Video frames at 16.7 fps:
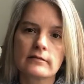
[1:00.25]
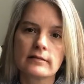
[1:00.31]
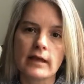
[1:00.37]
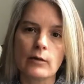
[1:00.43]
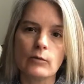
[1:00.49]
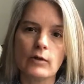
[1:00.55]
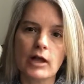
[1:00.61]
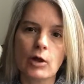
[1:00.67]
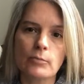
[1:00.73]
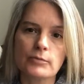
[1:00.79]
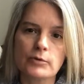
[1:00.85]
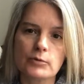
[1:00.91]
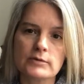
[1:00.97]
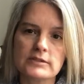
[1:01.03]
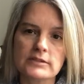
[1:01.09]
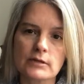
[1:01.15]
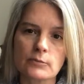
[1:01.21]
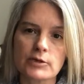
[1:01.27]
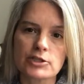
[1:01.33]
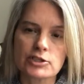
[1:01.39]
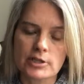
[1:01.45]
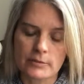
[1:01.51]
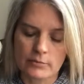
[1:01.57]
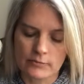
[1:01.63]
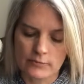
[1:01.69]
that will help you in some way,
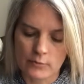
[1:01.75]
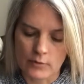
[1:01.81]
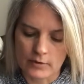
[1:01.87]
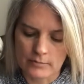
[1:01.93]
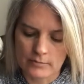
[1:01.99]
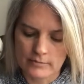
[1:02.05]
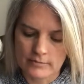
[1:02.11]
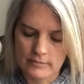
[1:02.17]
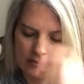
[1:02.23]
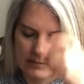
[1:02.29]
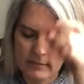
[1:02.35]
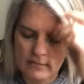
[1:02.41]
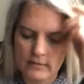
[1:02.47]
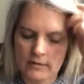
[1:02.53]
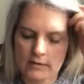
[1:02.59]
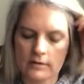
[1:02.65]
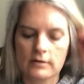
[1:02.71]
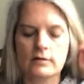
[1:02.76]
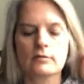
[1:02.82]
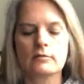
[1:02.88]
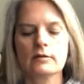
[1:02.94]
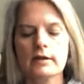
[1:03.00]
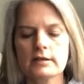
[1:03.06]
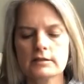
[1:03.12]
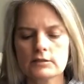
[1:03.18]
shape, or form.
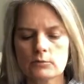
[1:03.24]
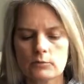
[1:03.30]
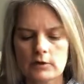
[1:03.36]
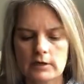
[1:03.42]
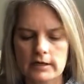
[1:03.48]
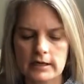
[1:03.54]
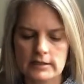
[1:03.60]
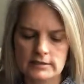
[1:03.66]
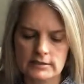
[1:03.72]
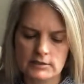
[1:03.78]
Okay, so we're going to get